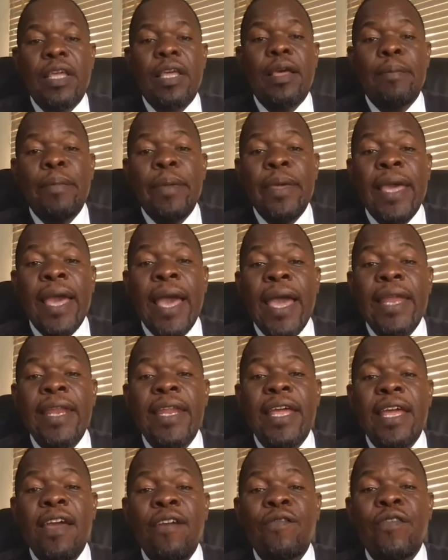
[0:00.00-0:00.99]

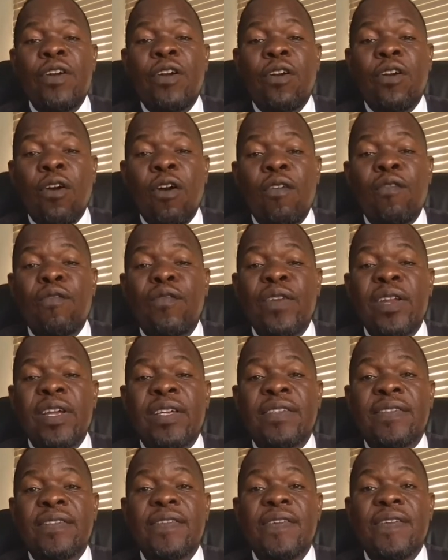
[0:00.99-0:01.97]
Behind every
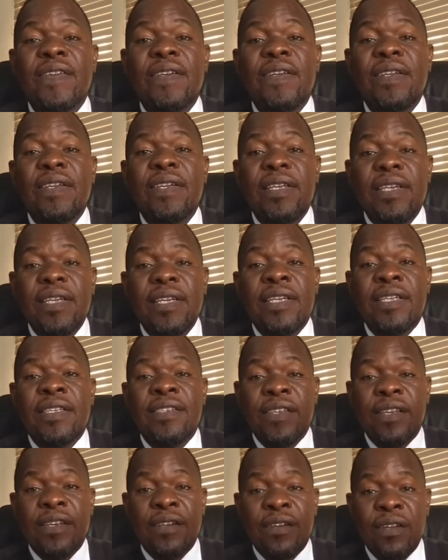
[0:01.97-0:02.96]
conflict
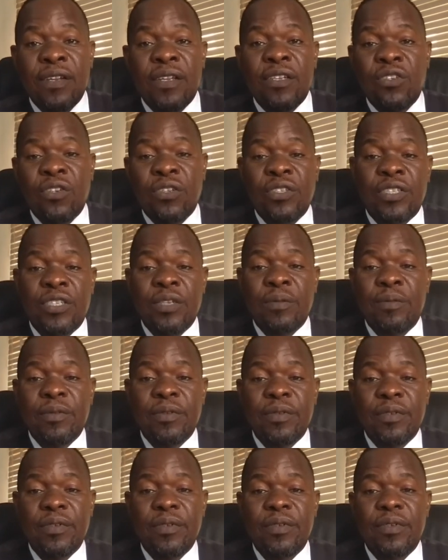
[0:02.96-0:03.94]
is a relationship
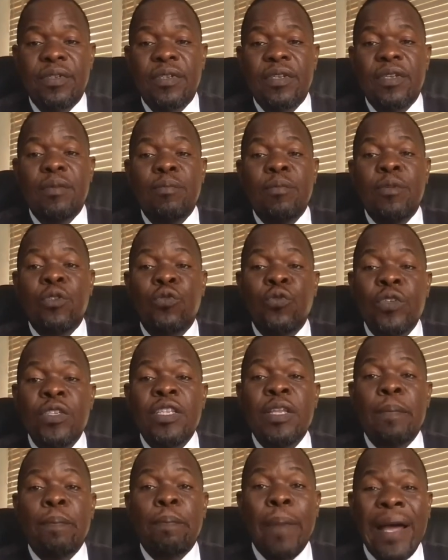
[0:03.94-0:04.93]
between
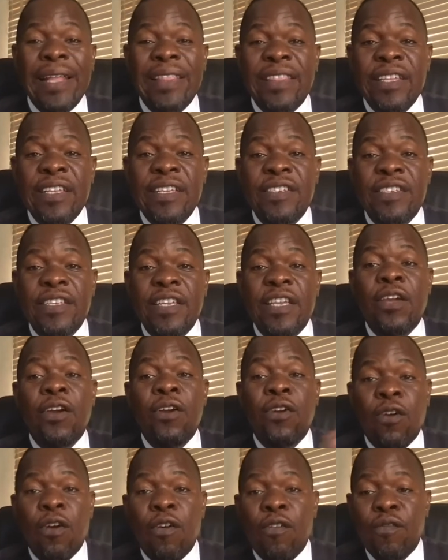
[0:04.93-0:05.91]
the parties in
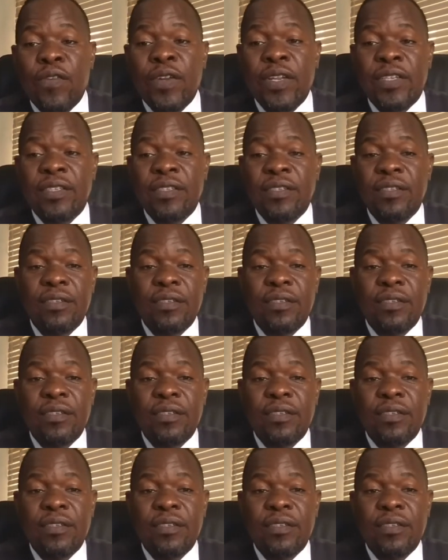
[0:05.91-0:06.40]
conflict.